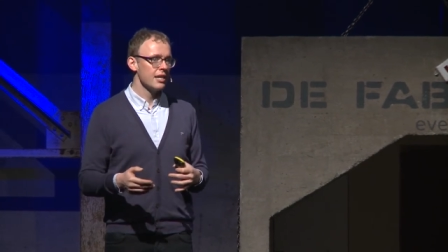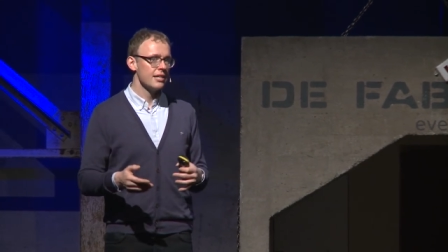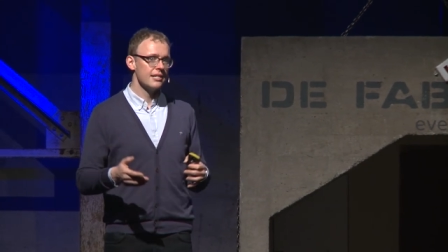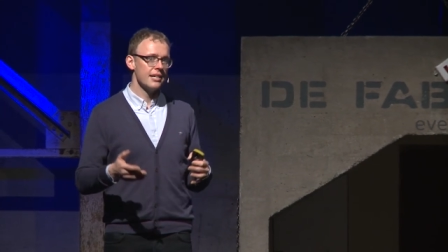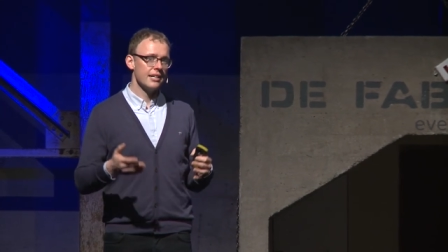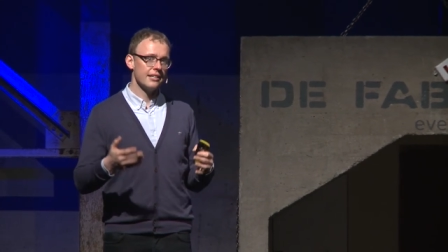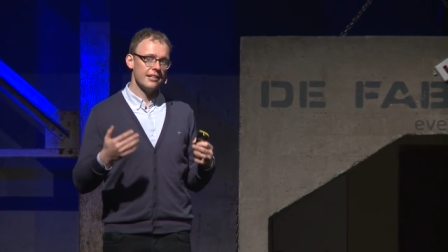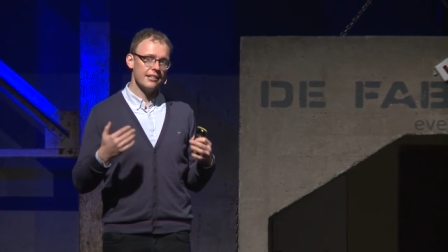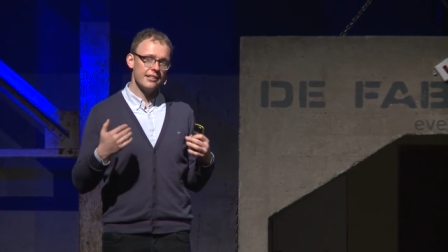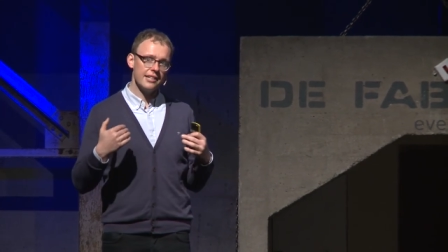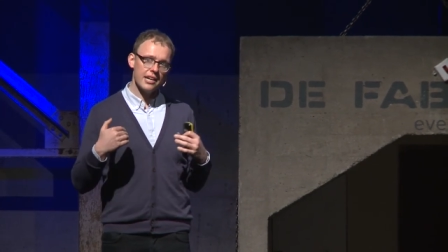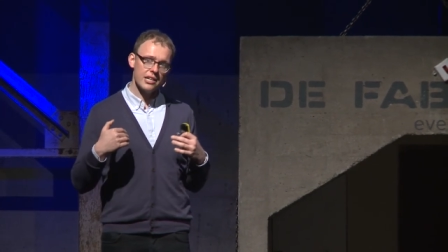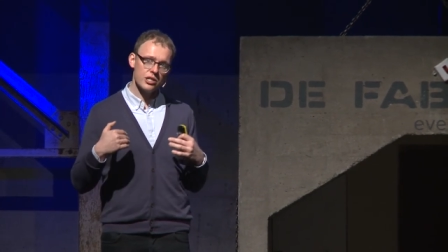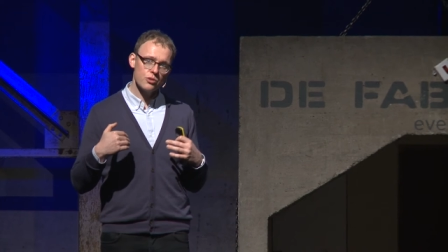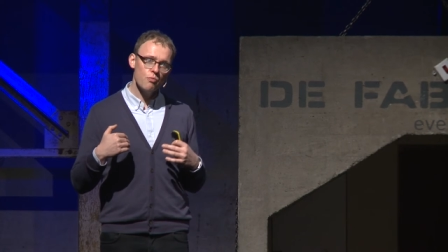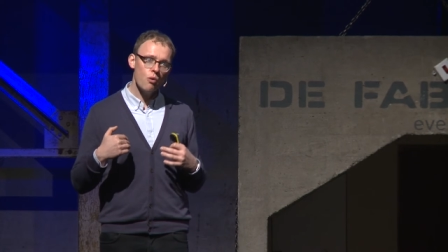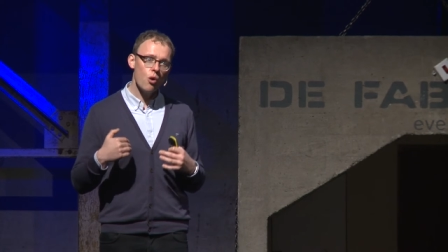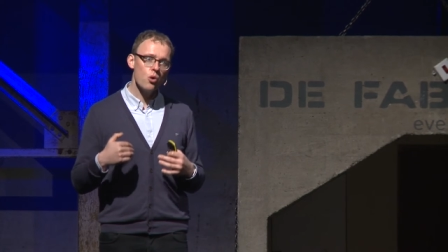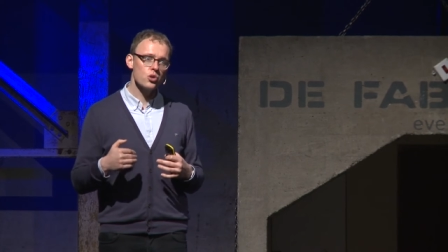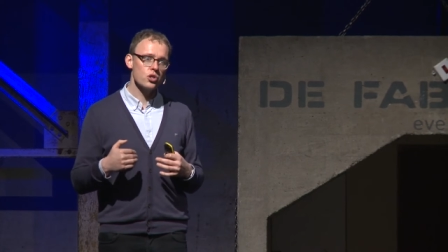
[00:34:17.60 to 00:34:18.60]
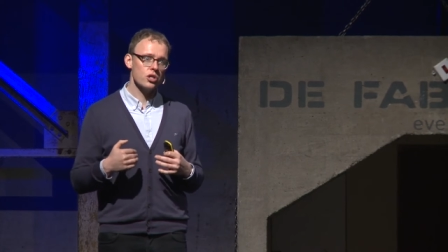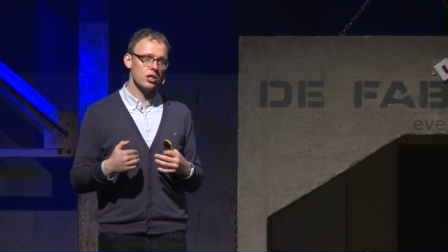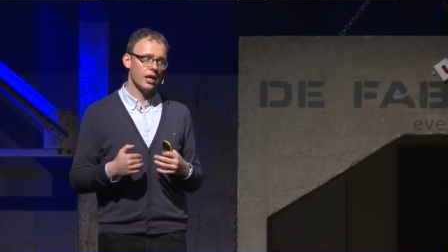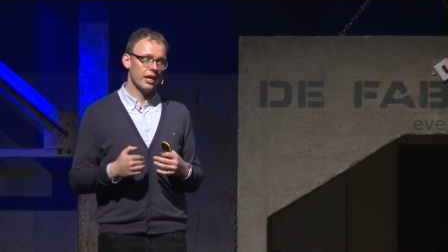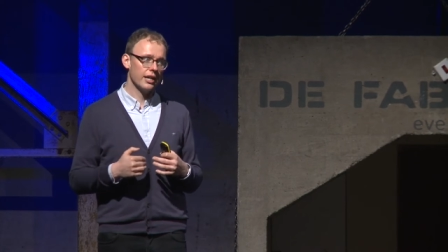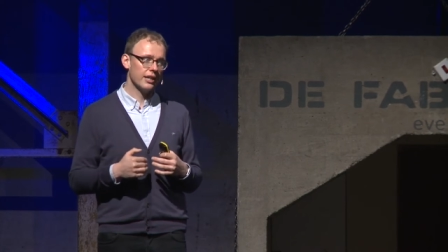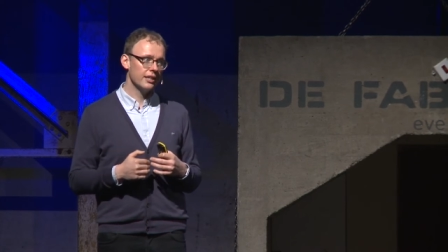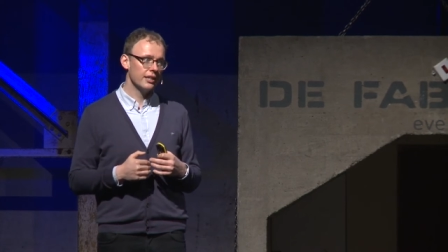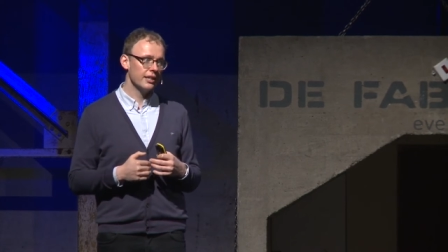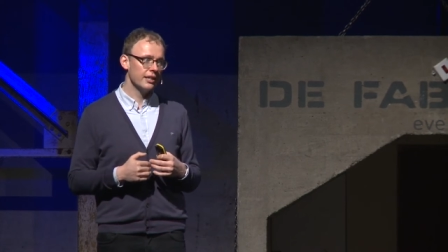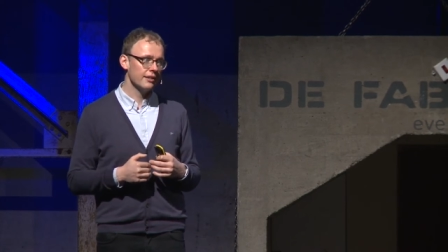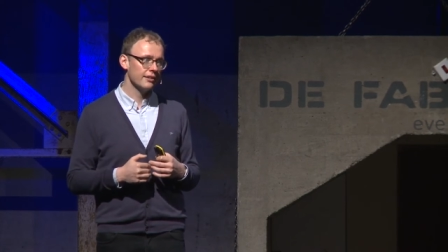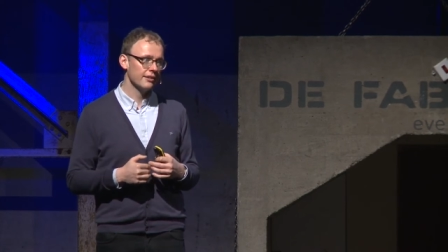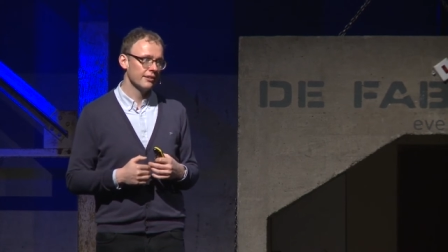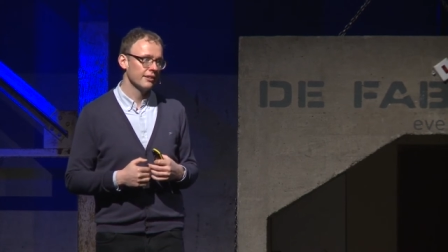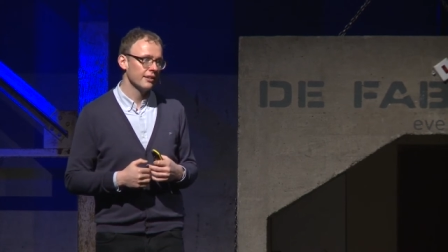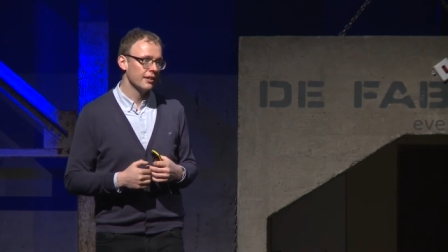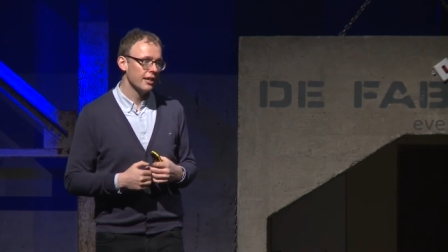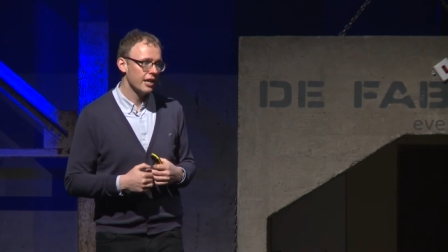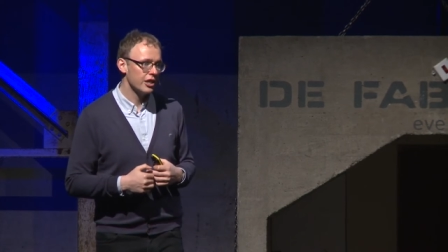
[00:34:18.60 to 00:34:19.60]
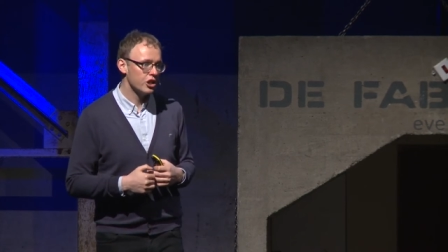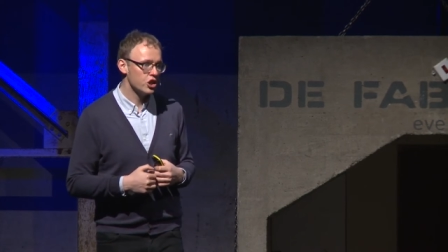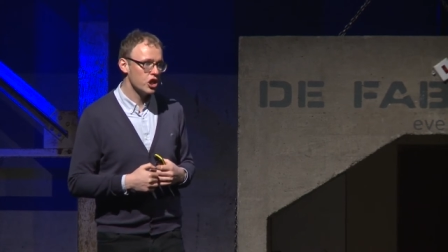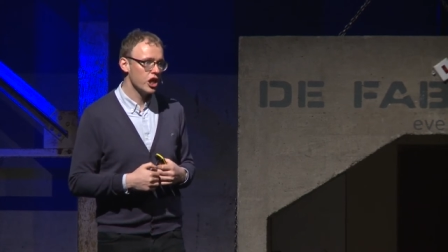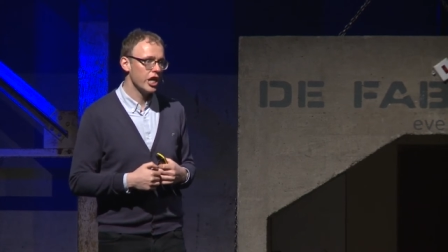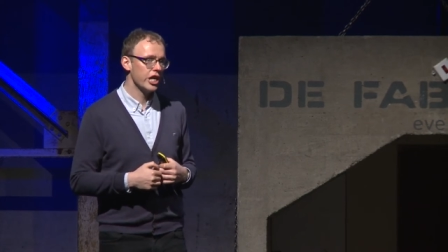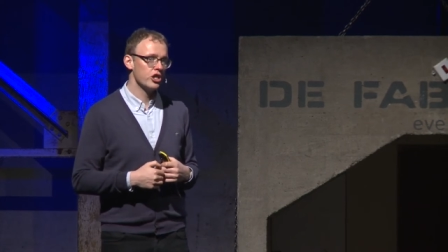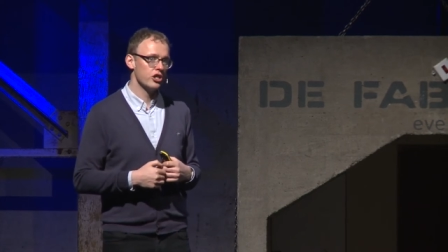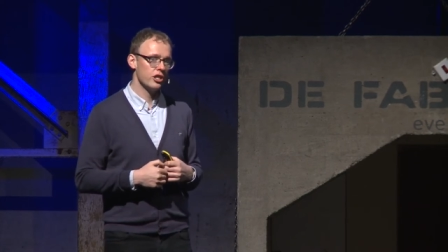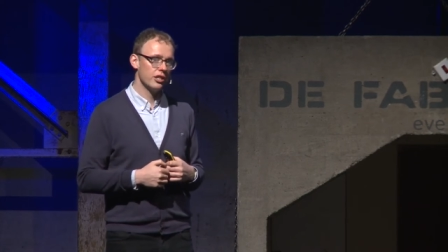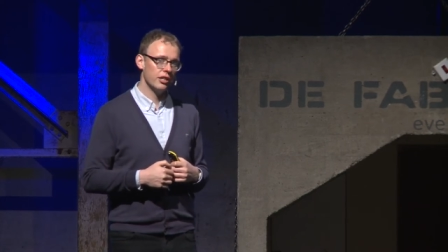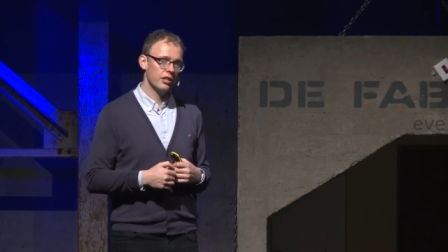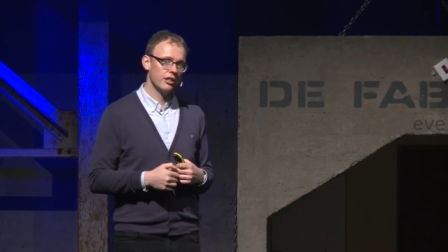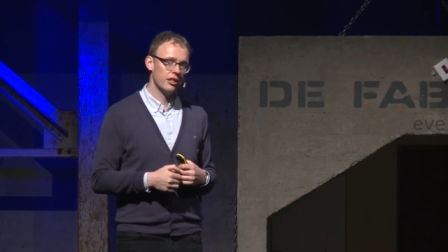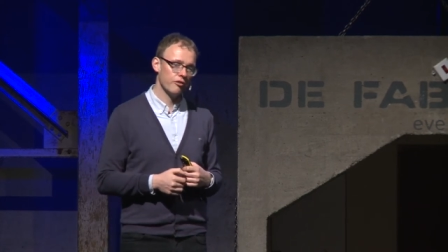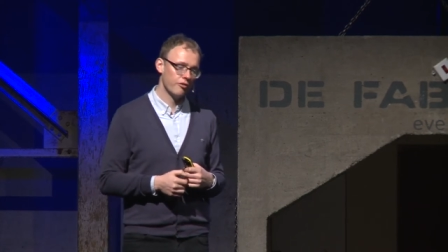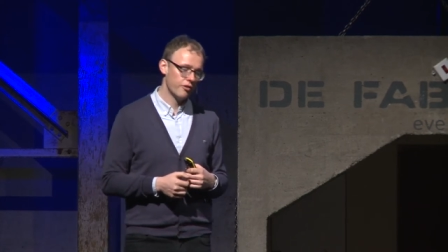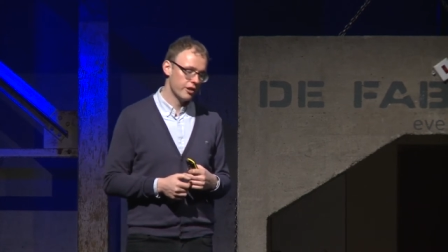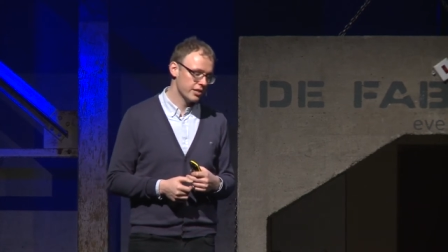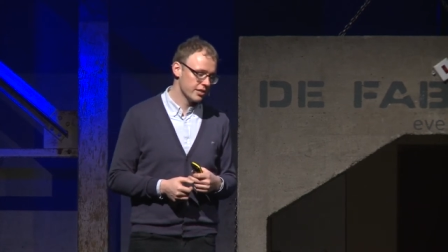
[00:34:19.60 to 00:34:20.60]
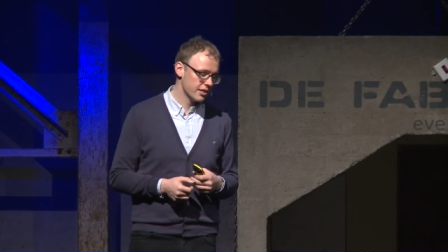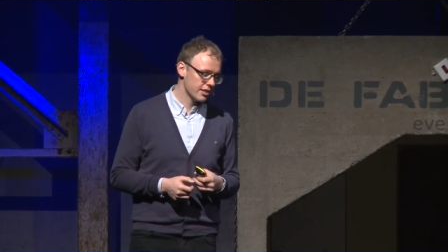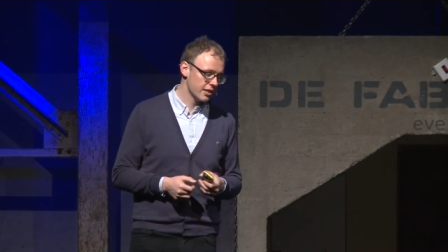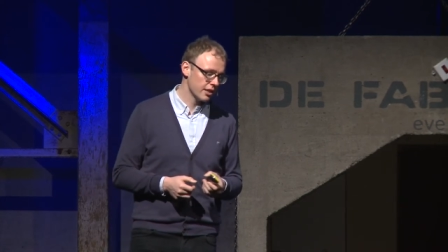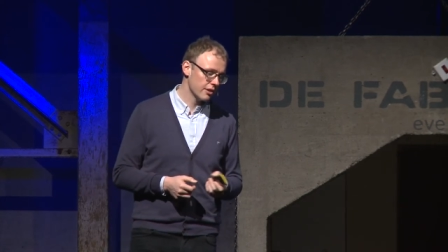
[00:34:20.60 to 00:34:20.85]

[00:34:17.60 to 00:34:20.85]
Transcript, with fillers: that there is most likely a change in interfaces.